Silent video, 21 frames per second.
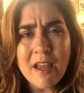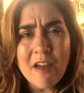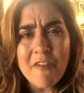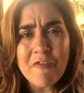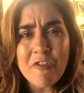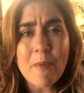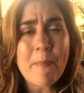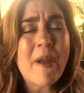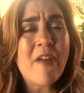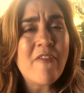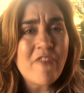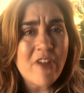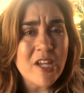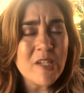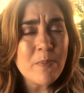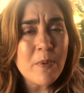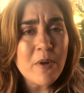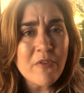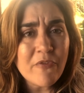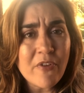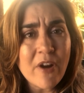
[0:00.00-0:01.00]
that, from my
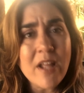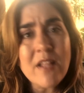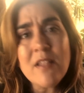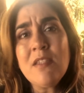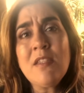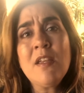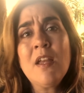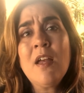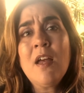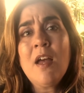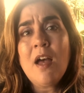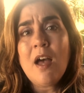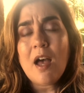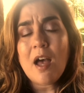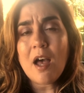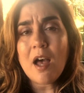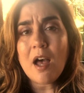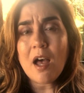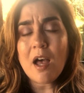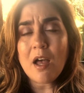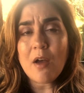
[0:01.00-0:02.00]
Facebook friends
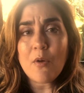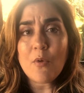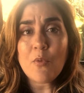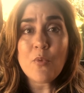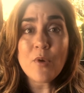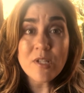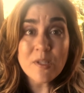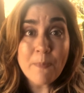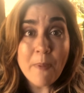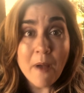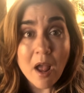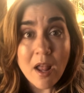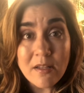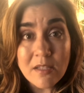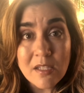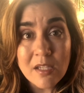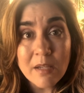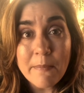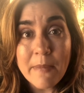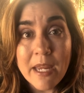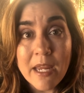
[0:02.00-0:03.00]
respond
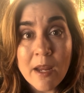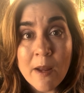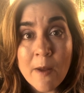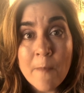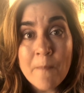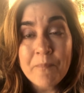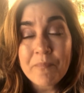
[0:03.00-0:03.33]
to me.